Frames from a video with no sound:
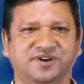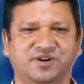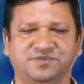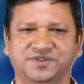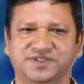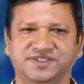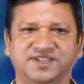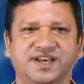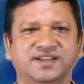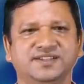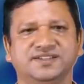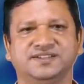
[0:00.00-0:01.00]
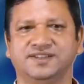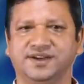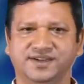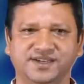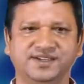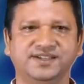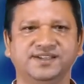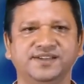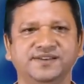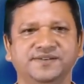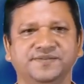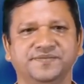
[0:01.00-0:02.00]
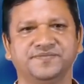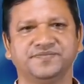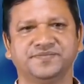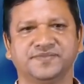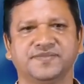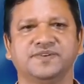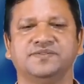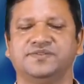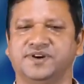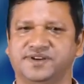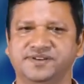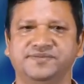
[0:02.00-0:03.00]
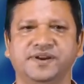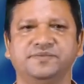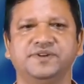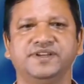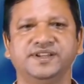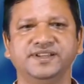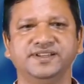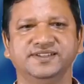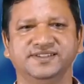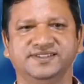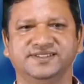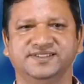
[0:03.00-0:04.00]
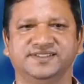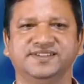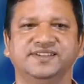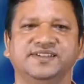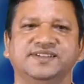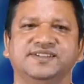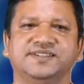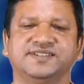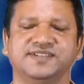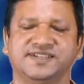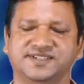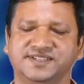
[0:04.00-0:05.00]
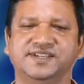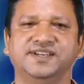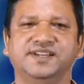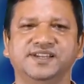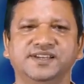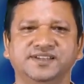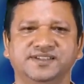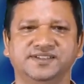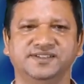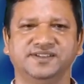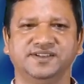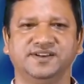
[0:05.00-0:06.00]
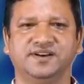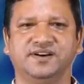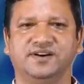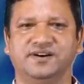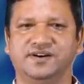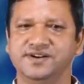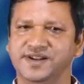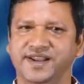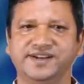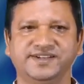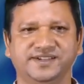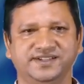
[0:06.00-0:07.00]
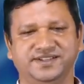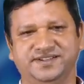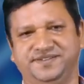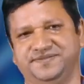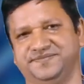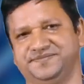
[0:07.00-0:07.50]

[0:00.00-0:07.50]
Options are 30 degree, 45 degree, 60 degree, or 90 degree.